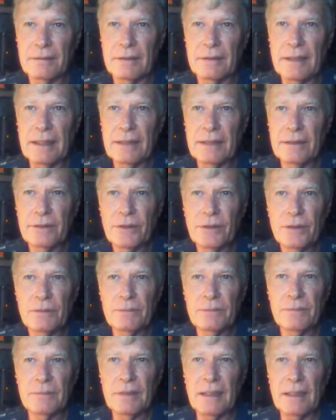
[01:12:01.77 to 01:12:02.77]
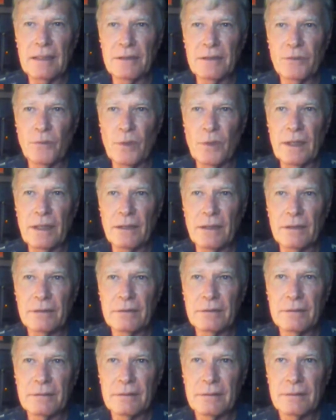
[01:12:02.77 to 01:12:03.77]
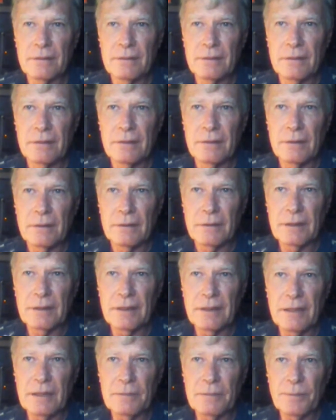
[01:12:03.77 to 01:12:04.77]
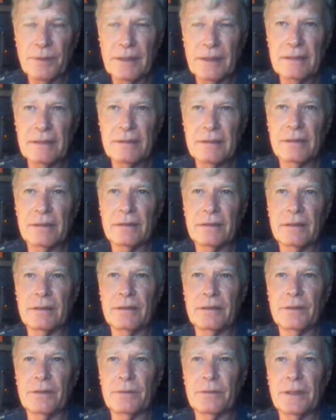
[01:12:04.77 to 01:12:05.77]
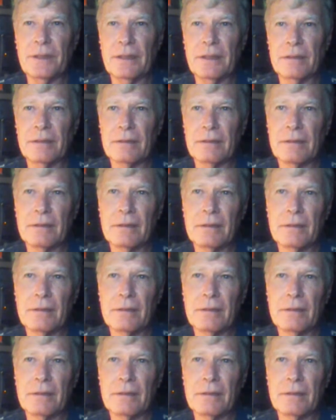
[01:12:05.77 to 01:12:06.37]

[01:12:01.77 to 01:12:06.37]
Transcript: You can't do them as well on the higher planes as you can do them here.